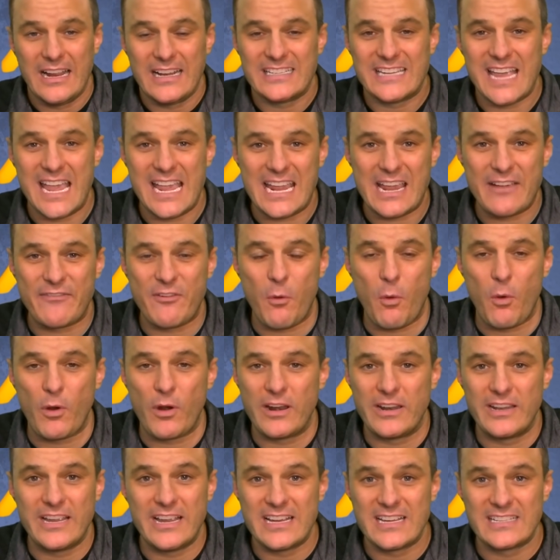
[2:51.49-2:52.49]
take it for what
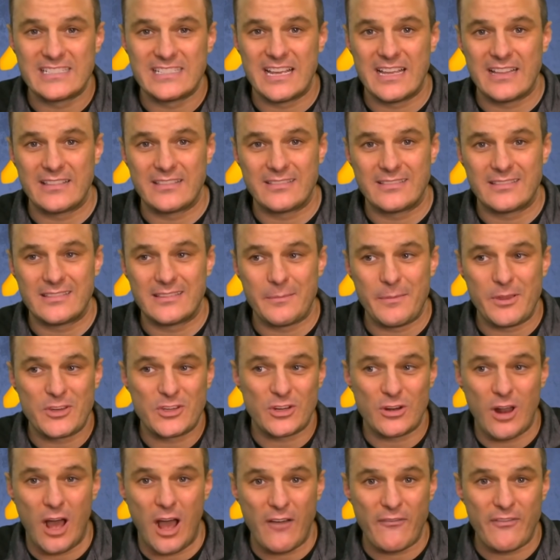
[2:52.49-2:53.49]
it is, that the
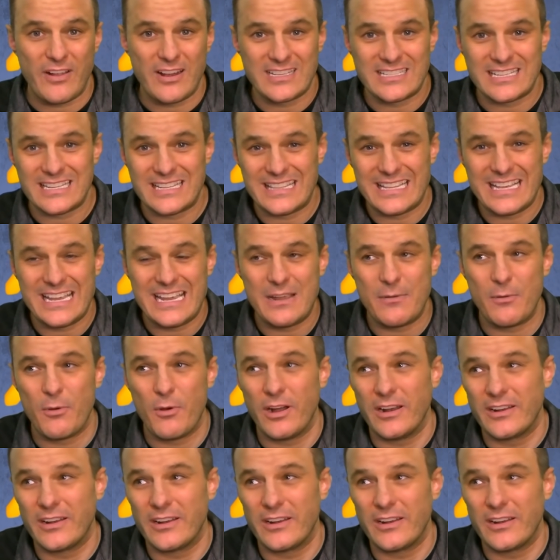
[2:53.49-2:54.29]
Michigan offense in the,